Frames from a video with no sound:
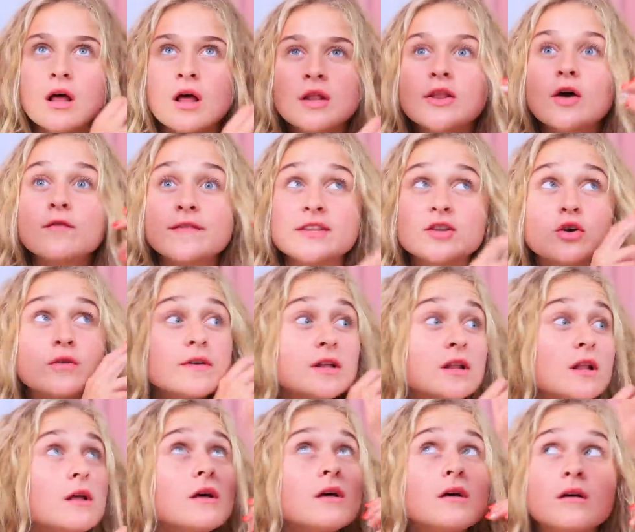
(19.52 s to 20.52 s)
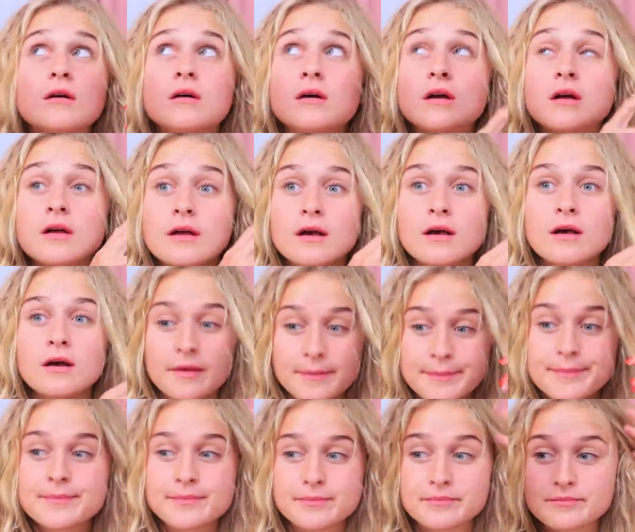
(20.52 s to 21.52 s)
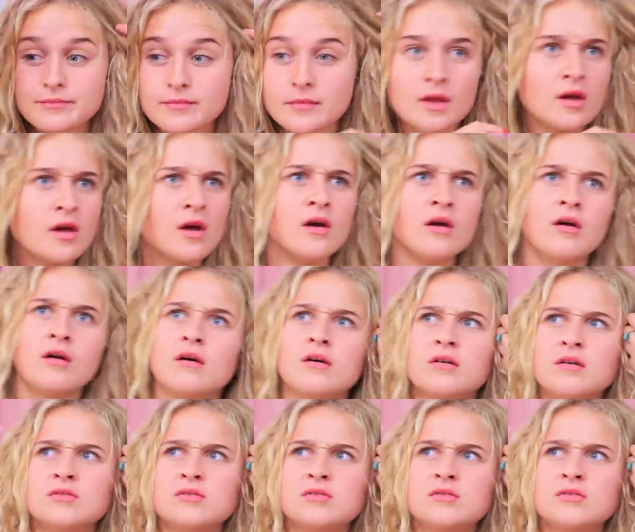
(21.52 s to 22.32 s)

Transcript: only uses natural methods. We can't